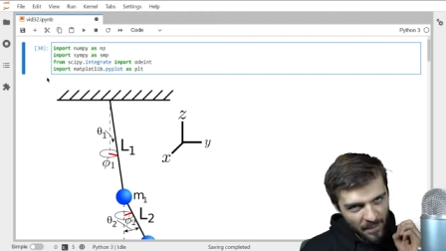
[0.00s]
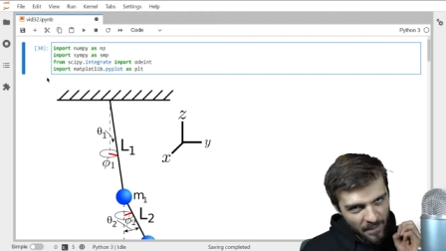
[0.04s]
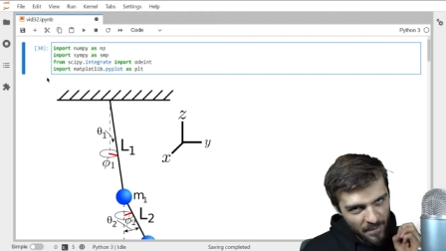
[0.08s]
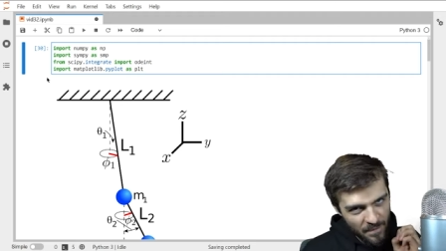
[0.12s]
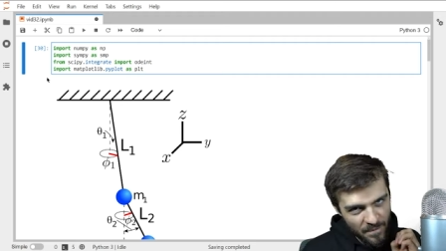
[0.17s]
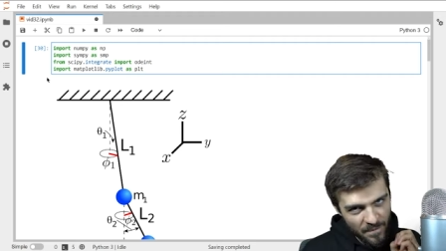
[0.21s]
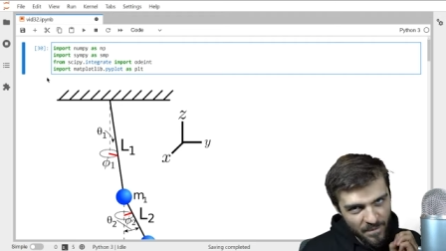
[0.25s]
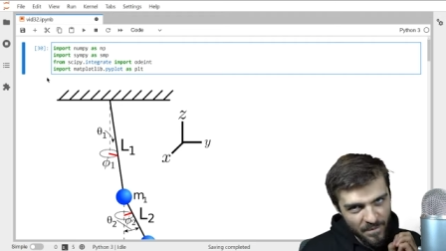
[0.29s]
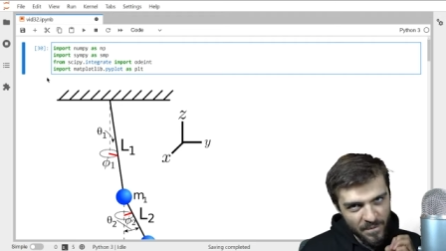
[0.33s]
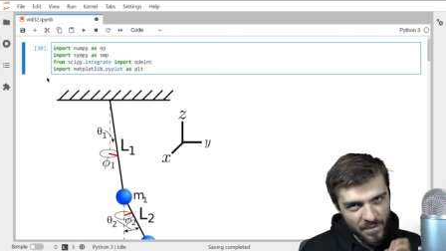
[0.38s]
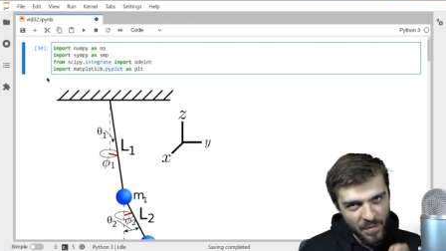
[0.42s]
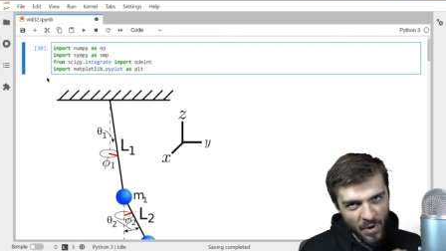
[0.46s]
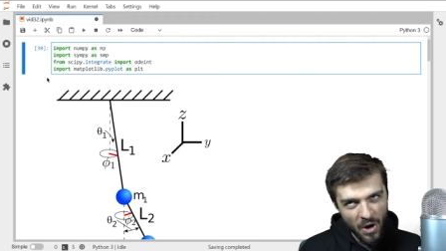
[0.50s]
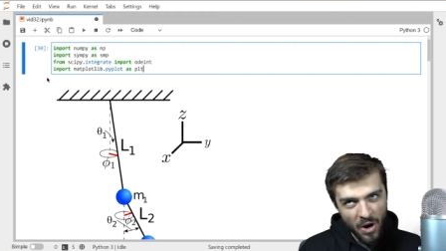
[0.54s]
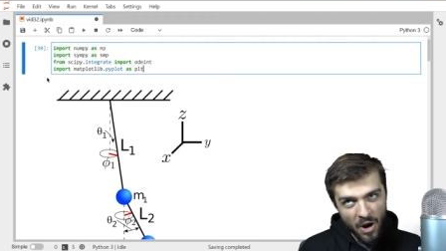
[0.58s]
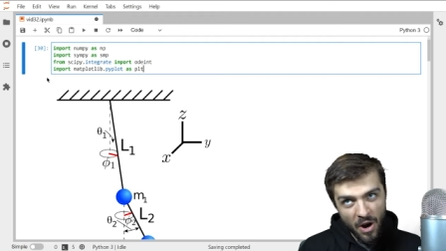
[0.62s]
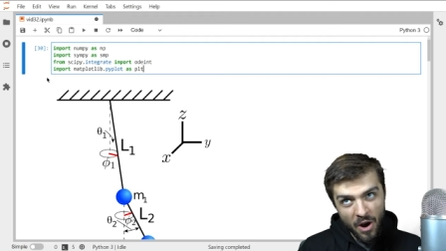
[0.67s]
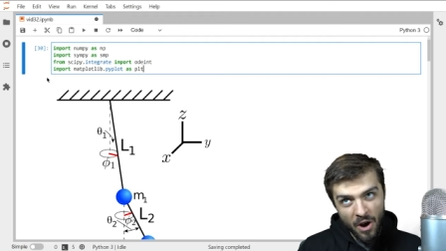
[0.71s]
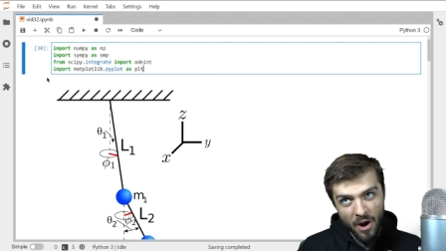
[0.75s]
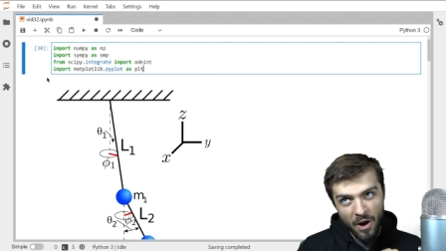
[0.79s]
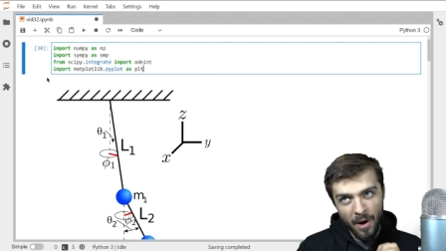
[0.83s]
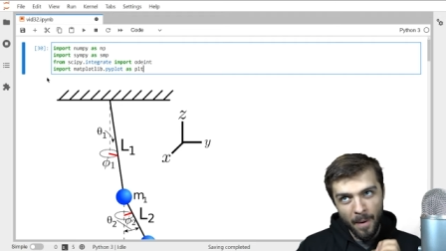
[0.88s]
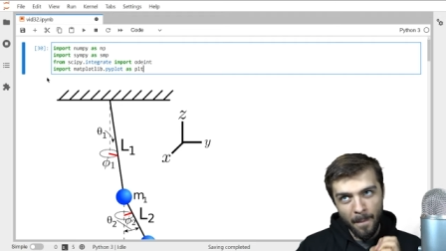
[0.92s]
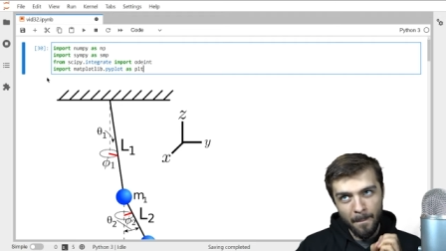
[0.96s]

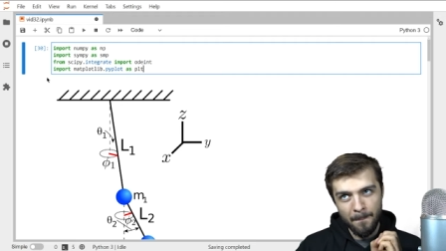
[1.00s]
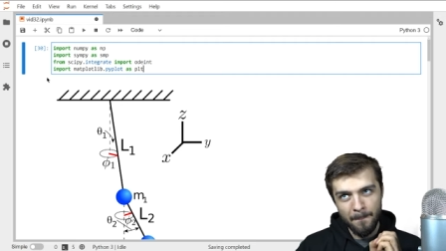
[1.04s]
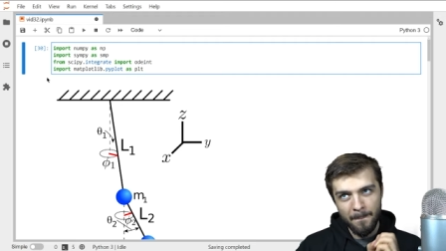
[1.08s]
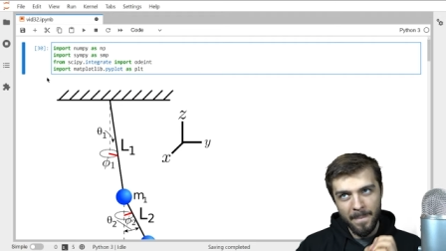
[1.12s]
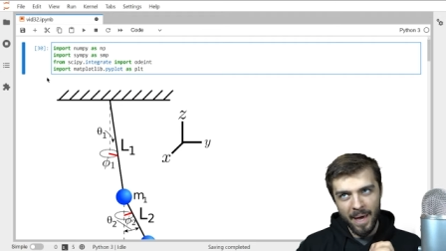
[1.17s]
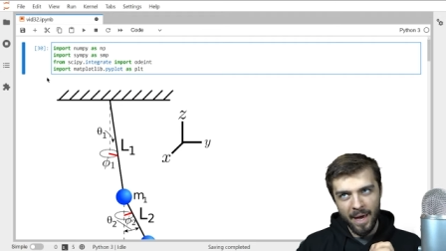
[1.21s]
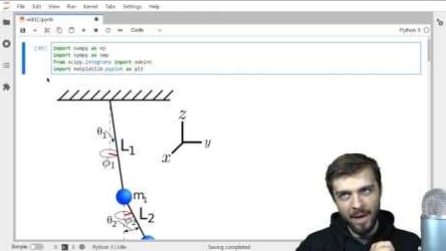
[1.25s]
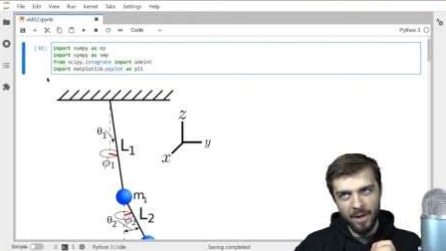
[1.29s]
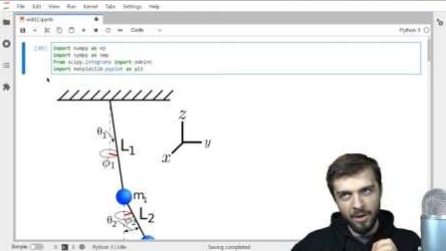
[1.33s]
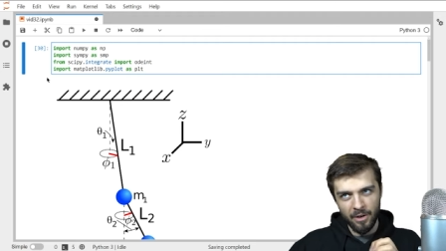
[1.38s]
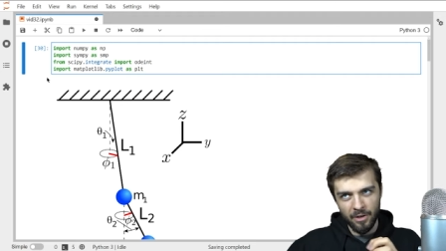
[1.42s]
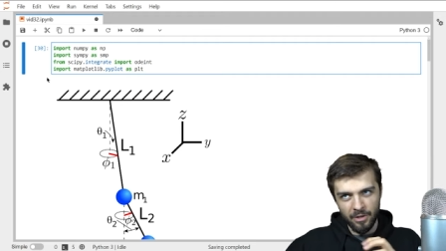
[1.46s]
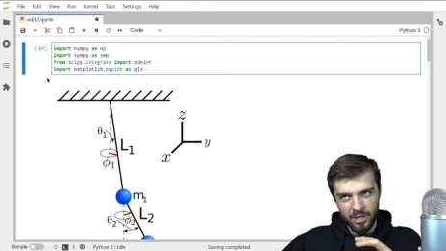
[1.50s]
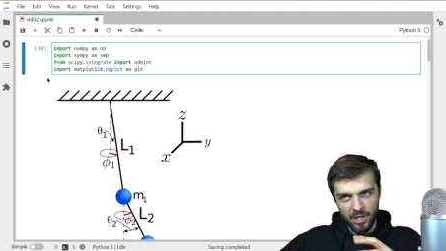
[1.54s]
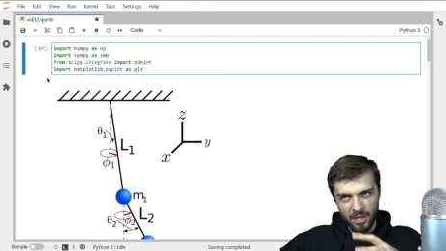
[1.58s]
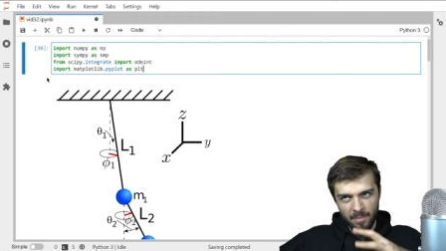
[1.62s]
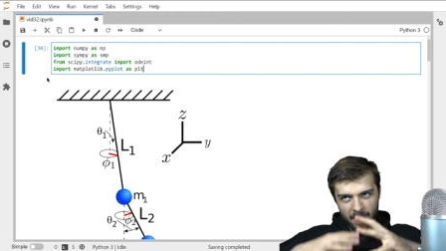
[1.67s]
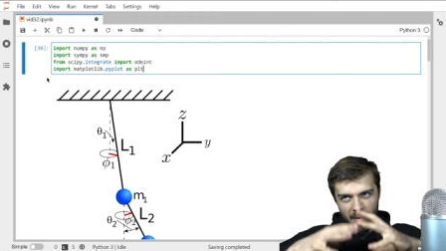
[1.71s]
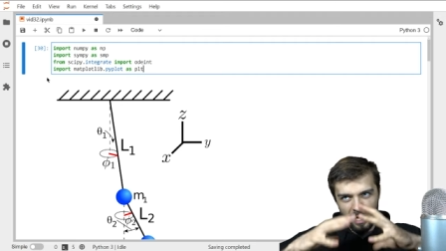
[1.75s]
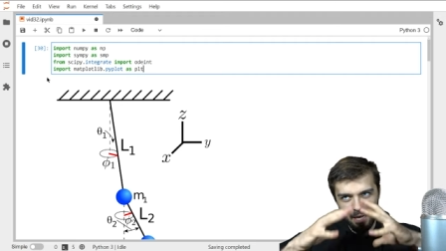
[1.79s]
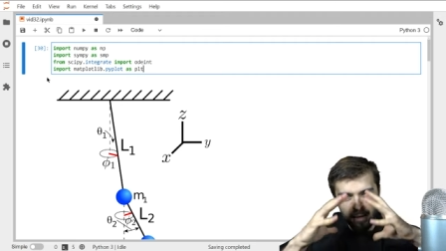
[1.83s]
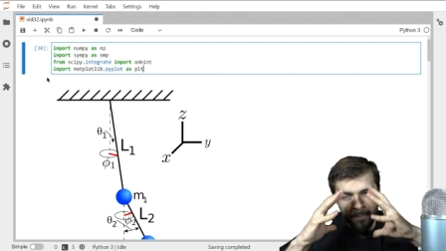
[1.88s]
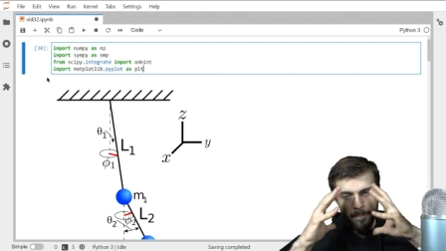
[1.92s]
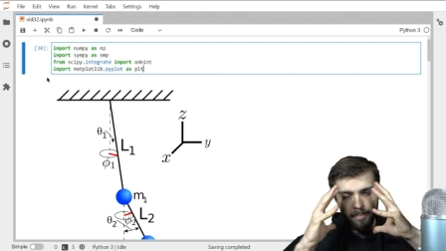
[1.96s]
far better to
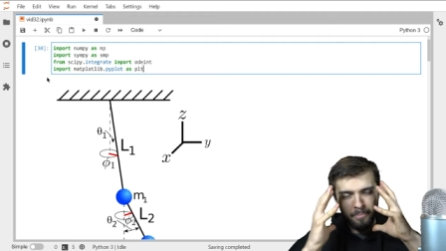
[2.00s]
make a